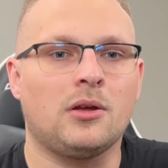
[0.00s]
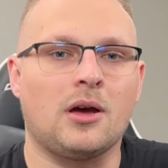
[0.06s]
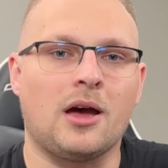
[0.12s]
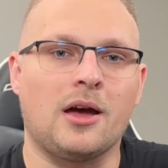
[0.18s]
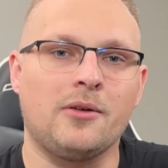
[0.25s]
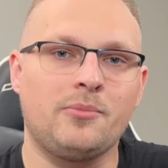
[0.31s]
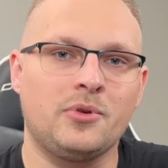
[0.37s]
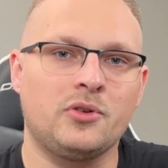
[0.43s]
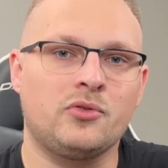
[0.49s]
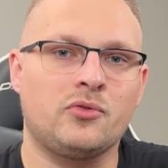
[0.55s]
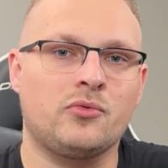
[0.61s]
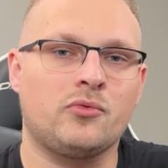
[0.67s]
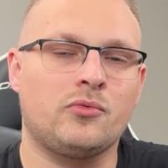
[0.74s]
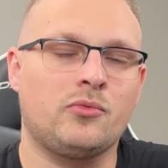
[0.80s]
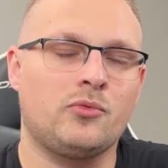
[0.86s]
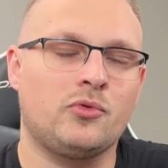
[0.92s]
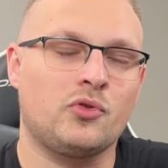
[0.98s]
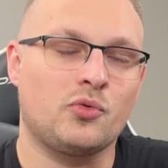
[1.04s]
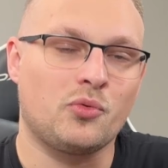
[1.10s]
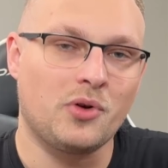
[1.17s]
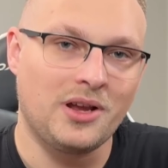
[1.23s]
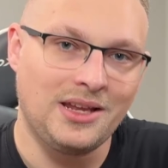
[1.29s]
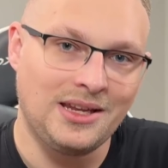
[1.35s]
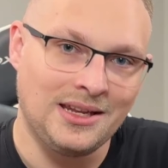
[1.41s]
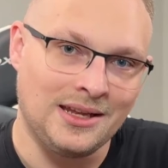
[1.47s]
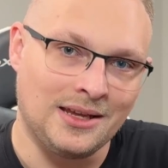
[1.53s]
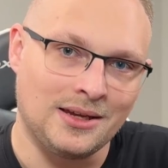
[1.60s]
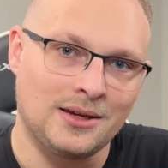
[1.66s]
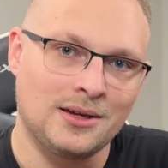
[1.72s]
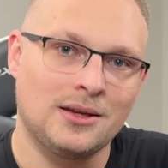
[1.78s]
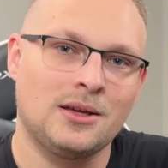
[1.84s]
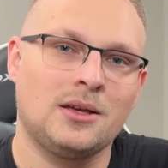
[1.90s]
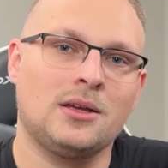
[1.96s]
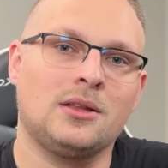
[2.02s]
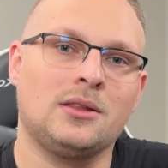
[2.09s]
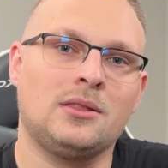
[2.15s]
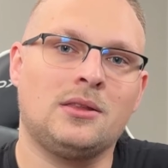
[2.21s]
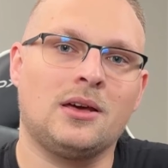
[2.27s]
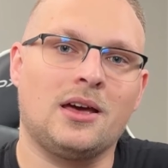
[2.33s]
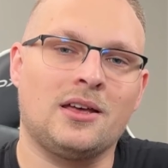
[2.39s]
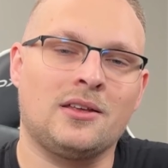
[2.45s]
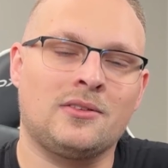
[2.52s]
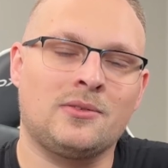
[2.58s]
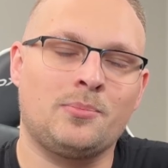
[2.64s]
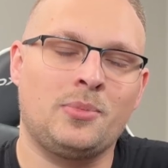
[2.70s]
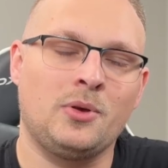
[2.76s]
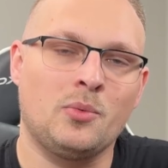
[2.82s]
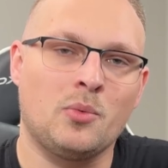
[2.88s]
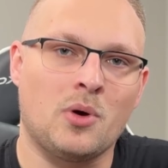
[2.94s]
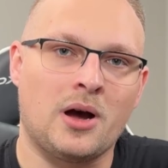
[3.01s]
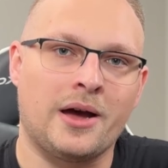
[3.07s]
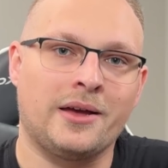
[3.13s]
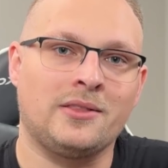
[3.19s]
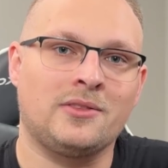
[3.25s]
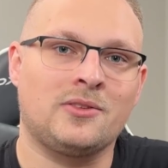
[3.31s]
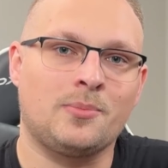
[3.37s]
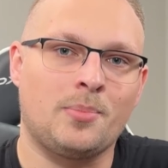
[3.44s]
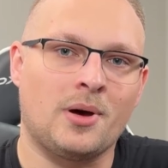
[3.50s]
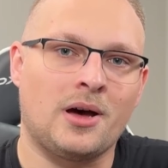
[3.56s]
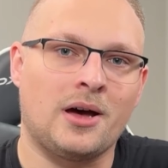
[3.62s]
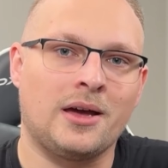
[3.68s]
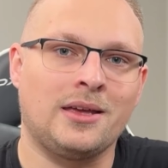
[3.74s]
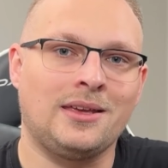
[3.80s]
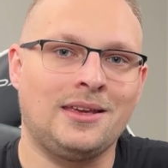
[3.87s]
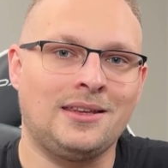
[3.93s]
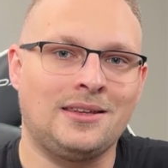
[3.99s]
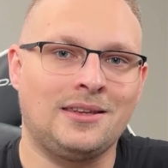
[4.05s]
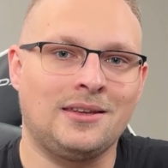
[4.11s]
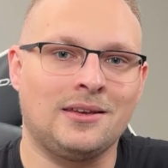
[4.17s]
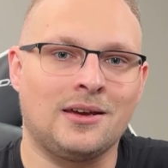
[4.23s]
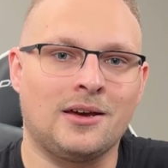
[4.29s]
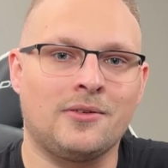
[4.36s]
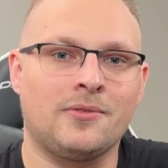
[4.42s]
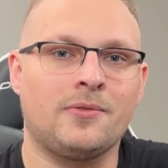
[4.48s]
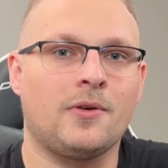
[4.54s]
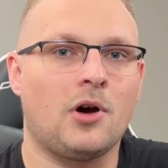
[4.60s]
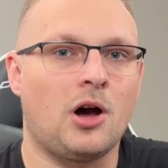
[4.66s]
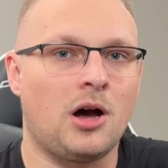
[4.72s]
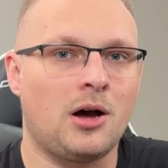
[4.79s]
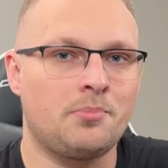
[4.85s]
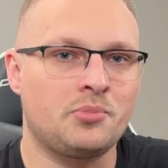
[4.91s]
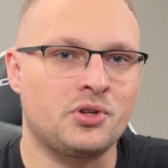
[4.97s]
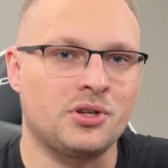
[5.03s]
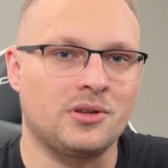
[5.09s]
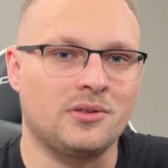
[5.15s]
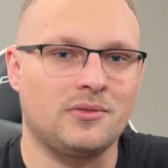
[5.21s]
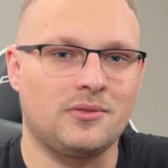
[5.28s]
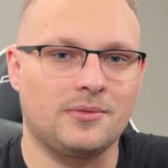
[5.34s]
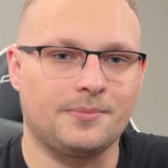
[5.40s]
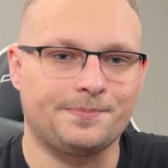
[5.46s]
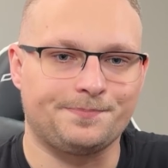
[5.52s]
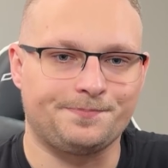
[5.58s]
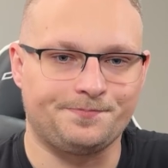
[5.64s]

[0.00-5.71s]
I've been trading the SPY SPY ETF options